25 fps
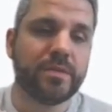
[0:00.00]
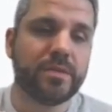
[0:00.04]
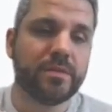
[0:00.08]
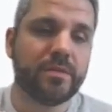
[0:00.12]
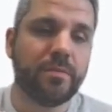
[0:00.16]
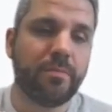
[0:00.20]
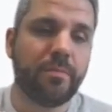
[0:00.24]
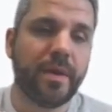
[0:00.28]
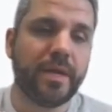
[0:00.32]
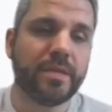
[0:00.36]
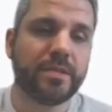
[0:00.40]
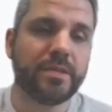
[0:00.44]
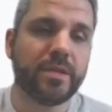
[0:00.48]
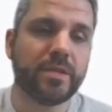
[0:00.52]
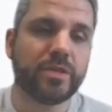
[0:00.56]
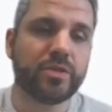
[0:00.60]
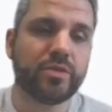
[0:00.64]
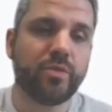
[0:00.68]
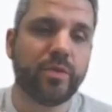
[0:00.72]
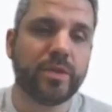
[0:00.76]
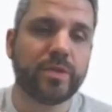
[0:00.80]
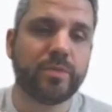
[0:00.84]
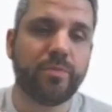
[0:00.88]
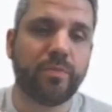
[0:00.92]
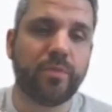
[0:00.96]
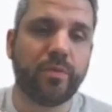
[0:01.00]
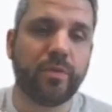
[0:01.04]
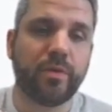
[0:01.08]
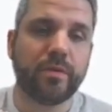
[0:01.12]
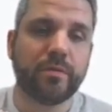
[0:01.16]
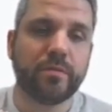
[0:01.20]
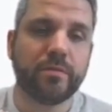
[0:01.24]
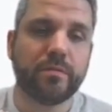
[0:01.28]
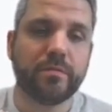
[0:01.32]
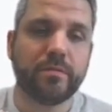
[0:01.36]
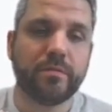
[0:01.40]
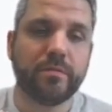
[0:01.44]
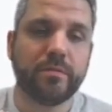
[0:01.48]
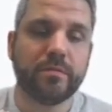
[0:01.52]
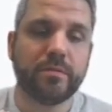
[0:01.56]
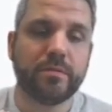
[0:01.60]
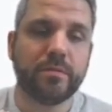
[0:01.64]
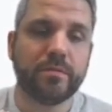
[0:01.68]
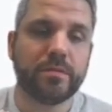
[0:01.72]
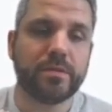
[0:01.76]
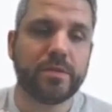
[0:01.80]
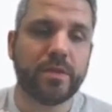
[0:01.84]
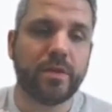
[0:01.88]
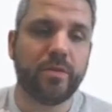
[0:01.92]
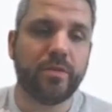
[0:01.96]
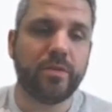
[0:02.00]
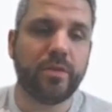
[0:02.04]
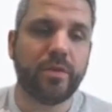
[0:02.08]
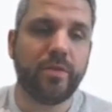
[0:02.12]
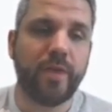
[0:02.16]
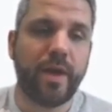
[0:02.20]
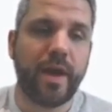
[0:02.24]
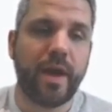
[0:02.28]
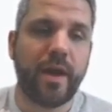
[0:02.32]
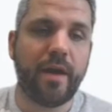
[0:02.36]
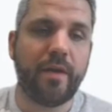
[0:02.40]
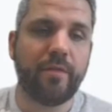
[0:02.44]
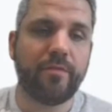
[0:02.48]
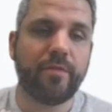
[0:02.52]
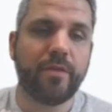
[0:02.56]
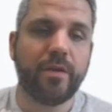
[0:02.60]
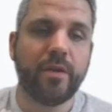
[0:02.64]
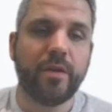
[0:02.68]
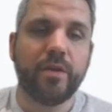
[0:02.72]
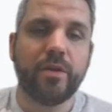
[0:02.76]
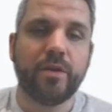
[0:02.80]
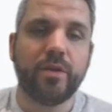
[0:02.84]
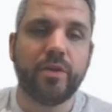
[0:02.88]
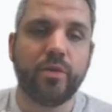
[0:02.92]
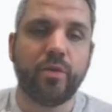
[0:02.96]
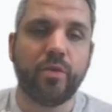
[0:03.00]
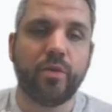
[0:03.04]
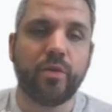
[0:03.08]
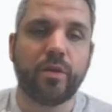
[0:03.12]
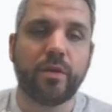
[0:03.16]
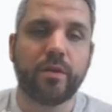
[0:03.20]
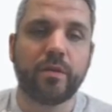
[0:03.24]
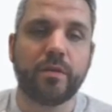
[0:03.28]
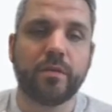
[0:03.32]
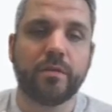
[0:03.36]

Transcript: is a basic choice board. So you have your